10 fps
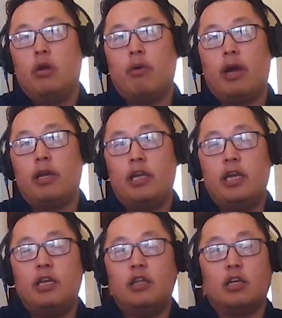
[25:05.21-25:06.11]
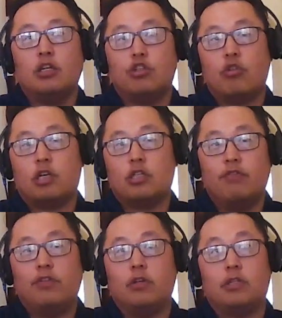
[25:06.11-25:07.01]
right, in the
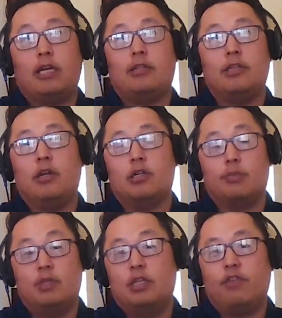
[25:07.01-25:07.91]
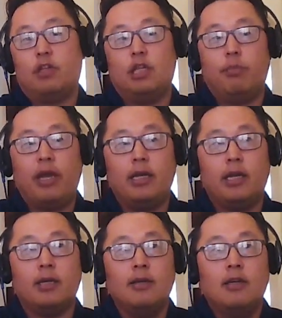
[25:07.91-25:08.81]
construction field, specifically
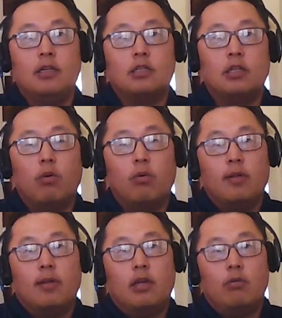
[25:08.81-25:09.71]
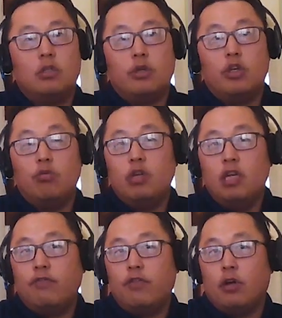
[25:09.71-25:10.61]
painting. So it was a
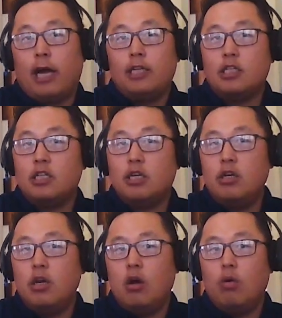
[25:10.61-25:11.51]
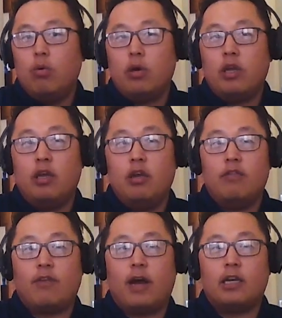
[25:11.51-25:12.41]
unique field. I just didn't know
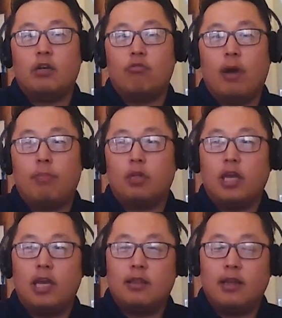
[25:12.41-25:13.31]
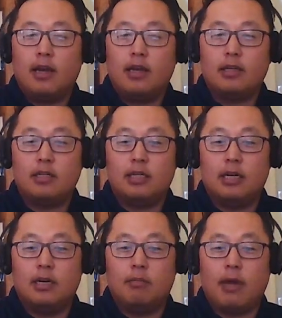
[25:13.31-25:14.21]
if I could replicate that
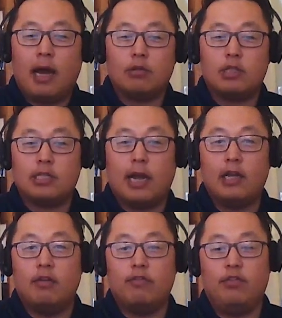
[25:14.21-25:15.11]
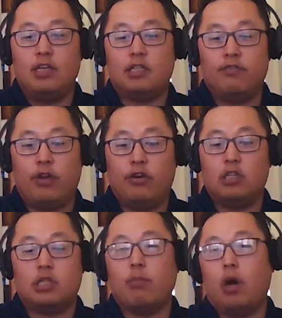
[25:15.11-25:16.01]
outside of this
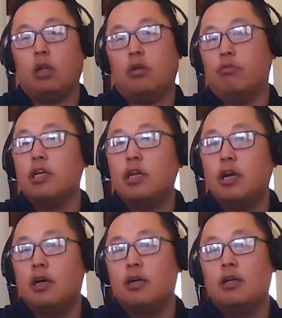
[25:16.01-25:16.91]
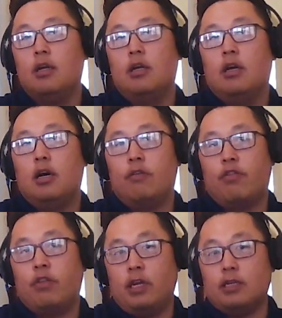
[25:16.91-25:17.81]
very small arena of
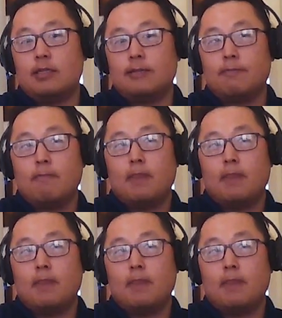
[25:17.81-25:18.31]
things.